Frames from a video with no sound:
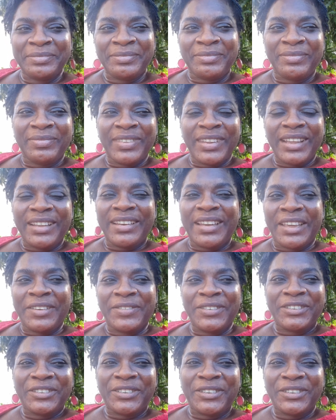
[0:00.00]
Life is
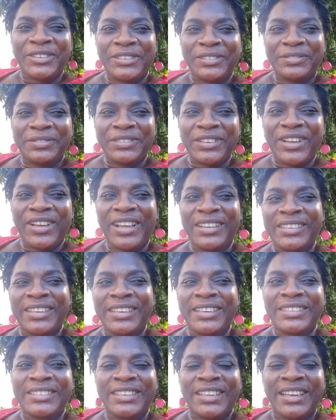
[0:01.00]
good. So continue
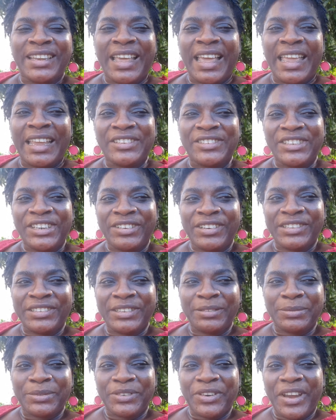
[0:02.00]
to like, share, and
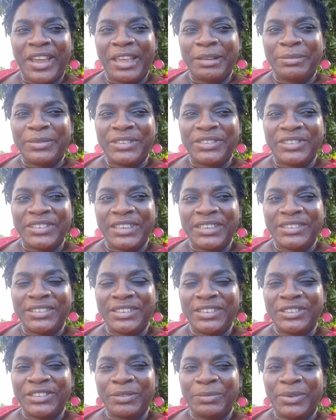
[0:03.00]
subscribe to CNJ
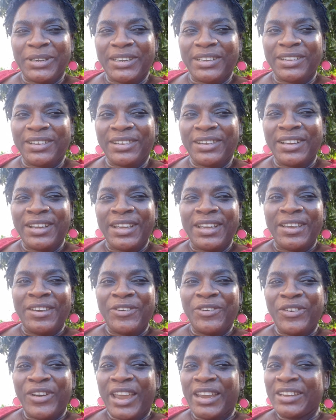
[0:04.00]
Jamaica, where
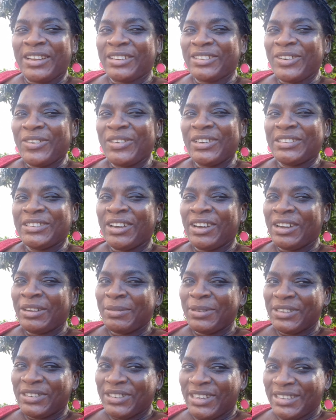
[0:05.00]
I not only talk about
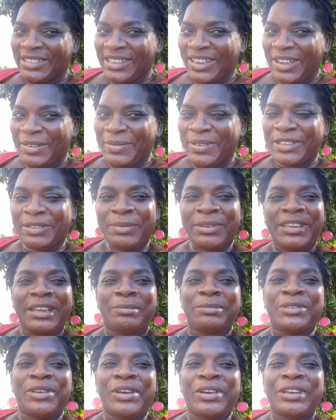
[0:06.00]
St. Thomas, but I'm
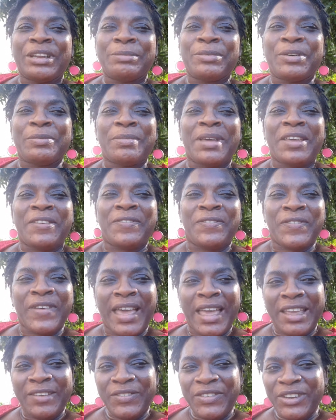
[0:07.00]
talking about my
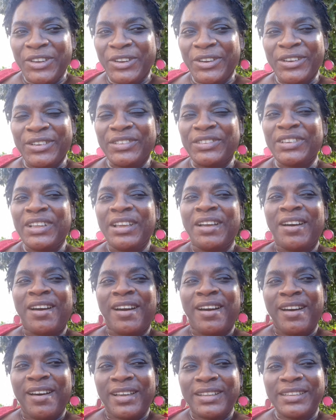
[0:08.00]
5 years
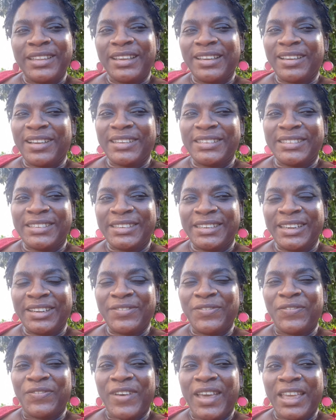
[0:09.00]
on the continent,
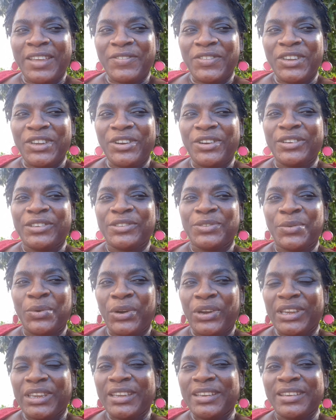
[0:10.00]
5 years
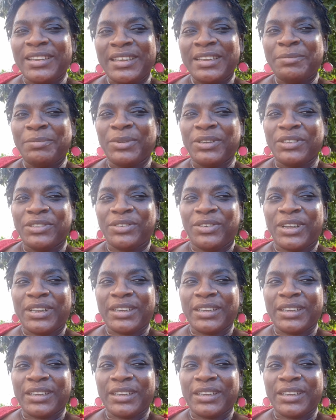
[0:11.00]
working in Botswana.